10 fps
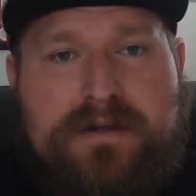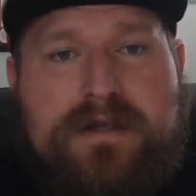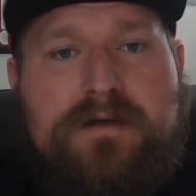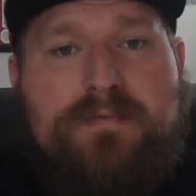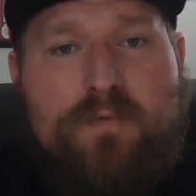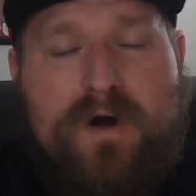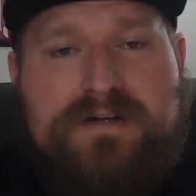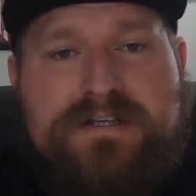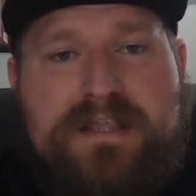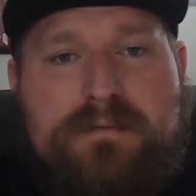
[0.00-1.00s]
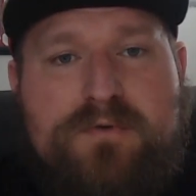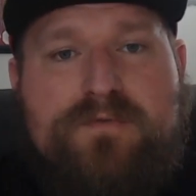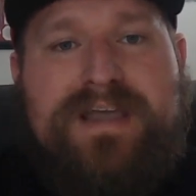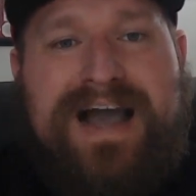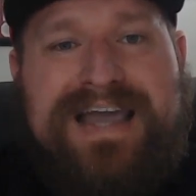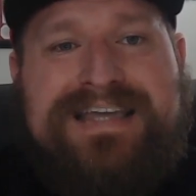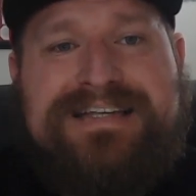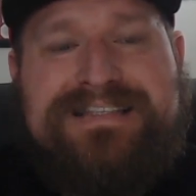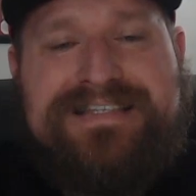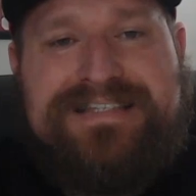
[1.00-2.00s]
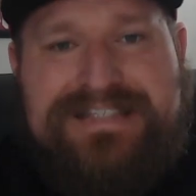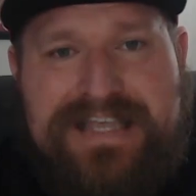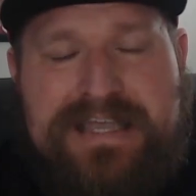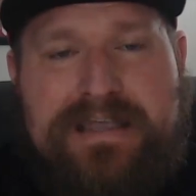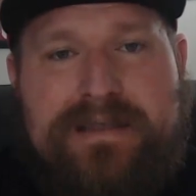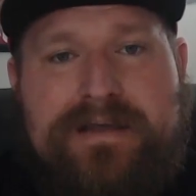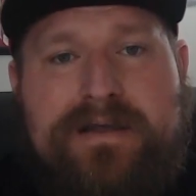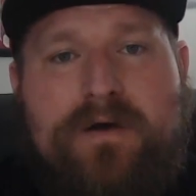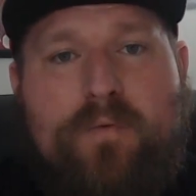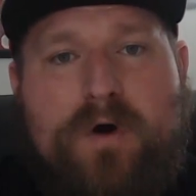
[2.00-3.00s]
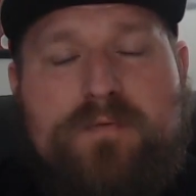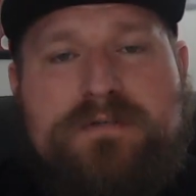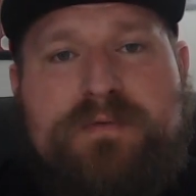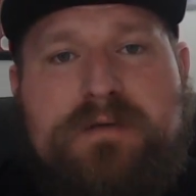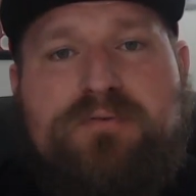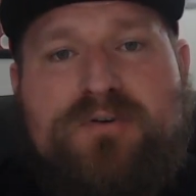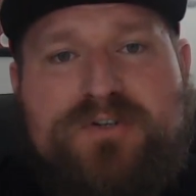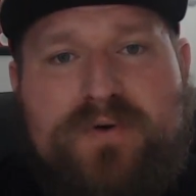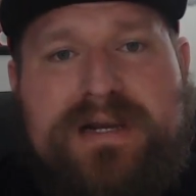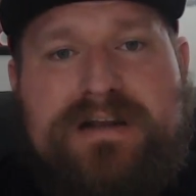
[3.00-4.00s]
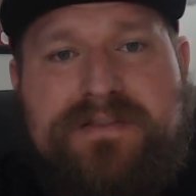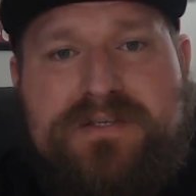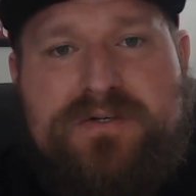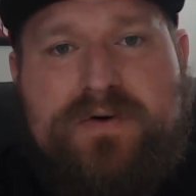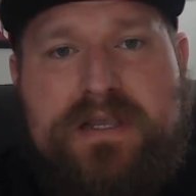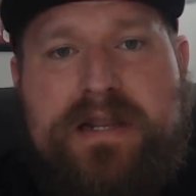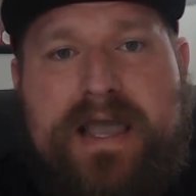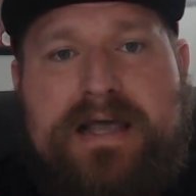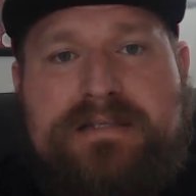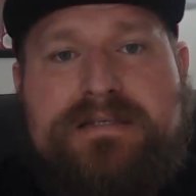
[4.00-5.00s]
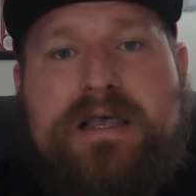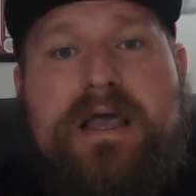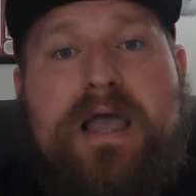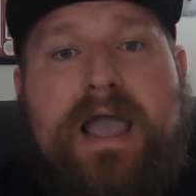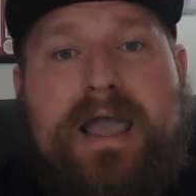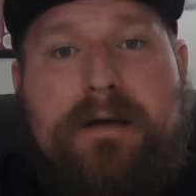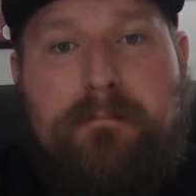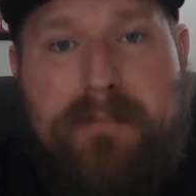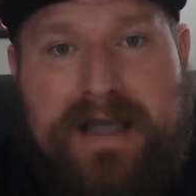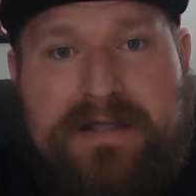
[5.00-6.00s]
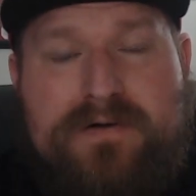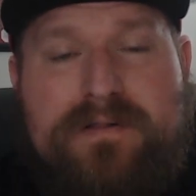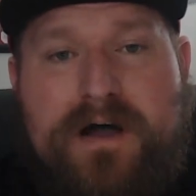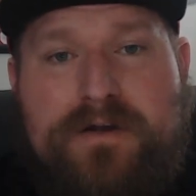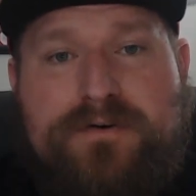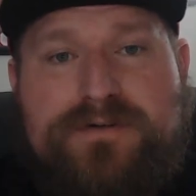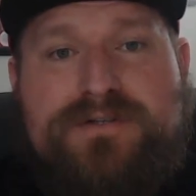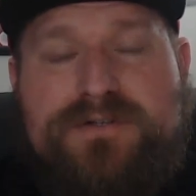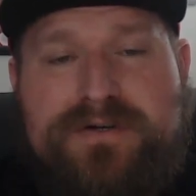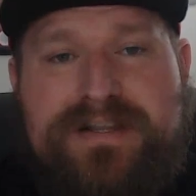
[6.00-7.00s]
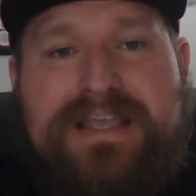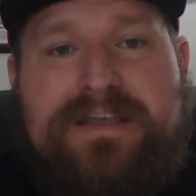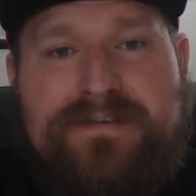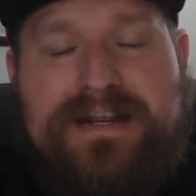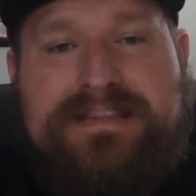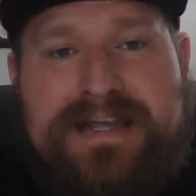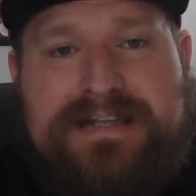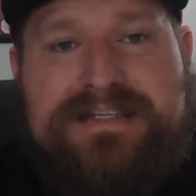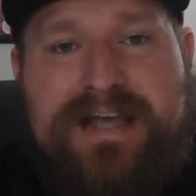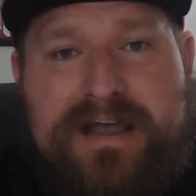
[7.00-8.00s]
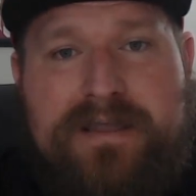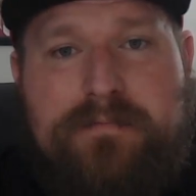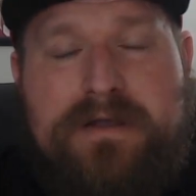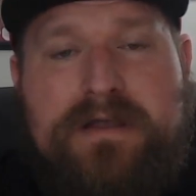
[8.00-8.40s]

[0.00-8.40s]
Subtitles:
but watching that movie, I could see what was being portrayed on the screen as Michael understood, even at that time,